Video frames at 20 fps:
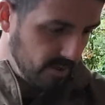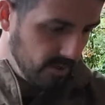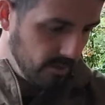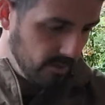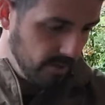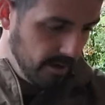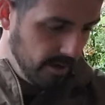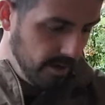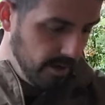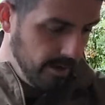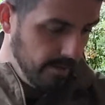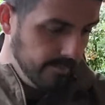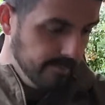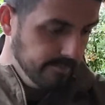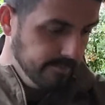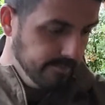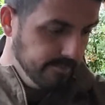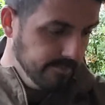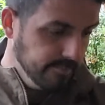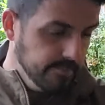
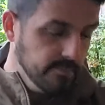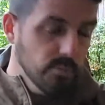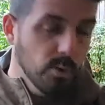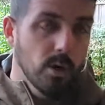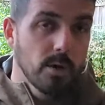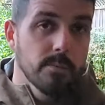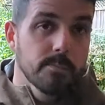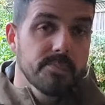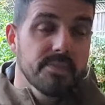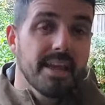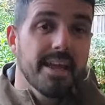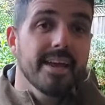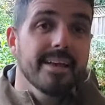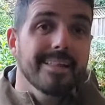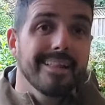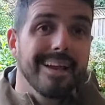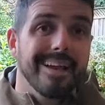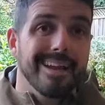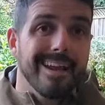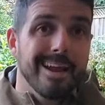Well, they hit
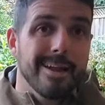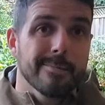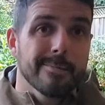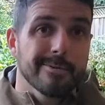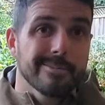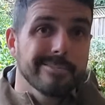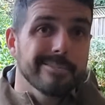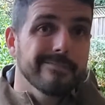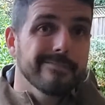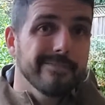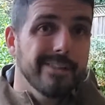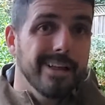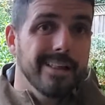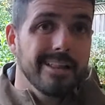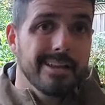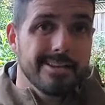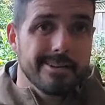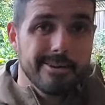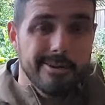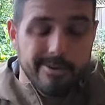like hammers, fly
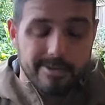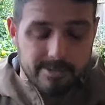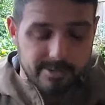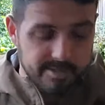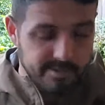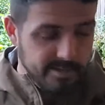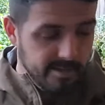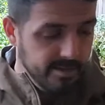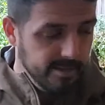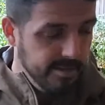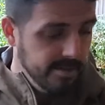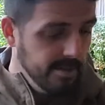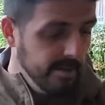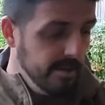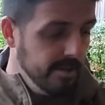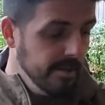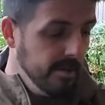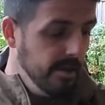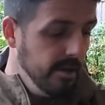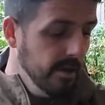like darts.
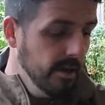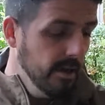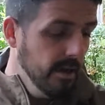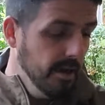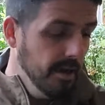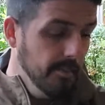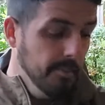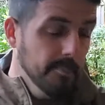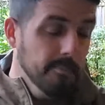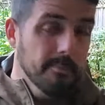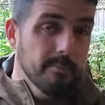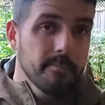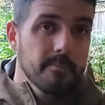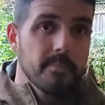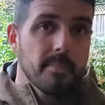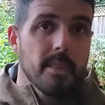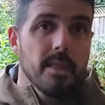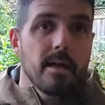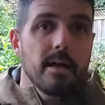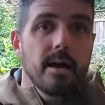
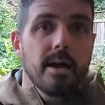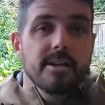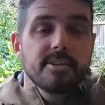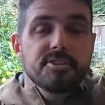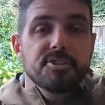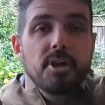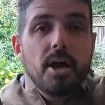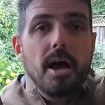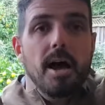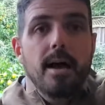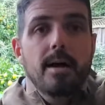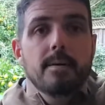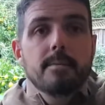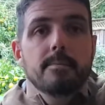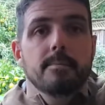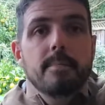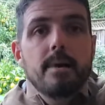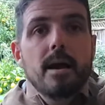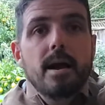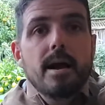I shot
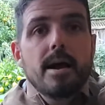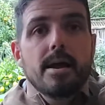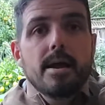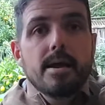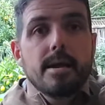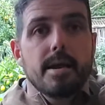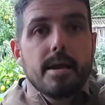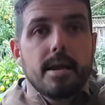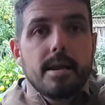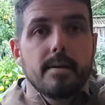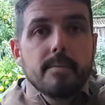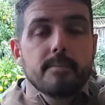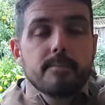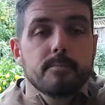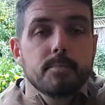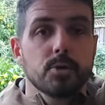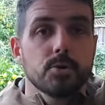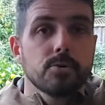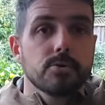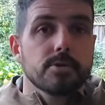my
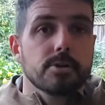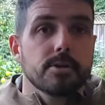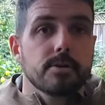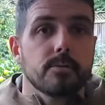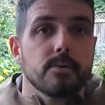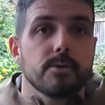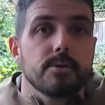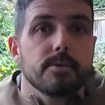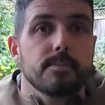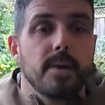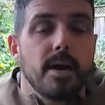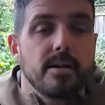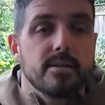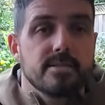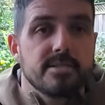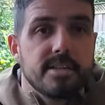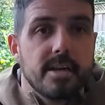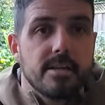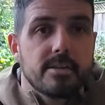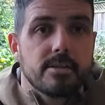mule deer with them out in
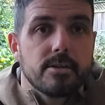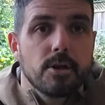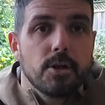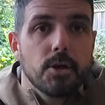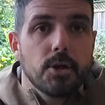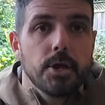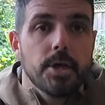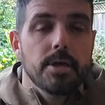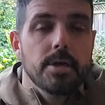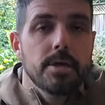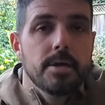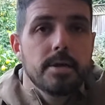South Dakota.